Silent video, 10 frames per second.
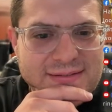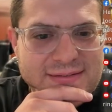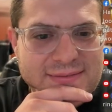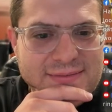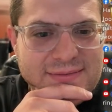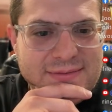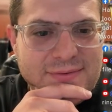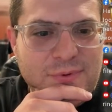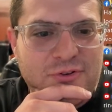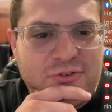
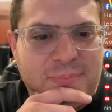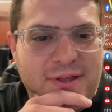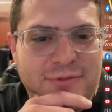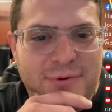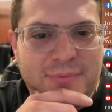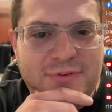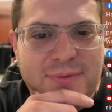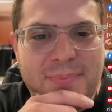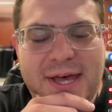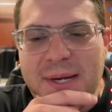I wish the P3 was
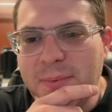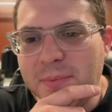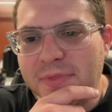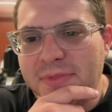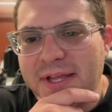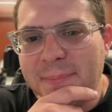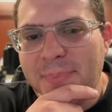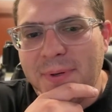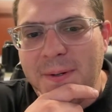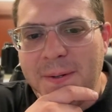compatible with
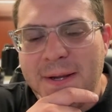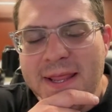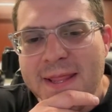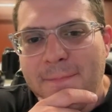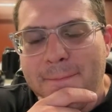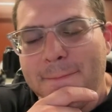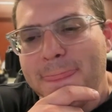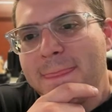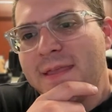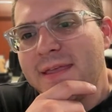Lightburn.
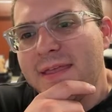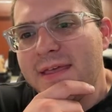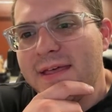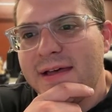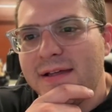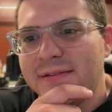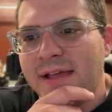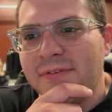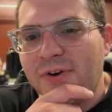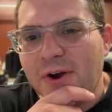Yeah,
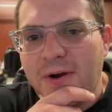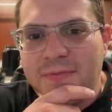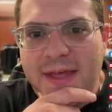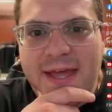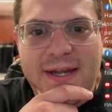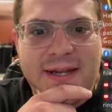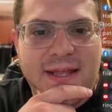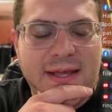I've heard that.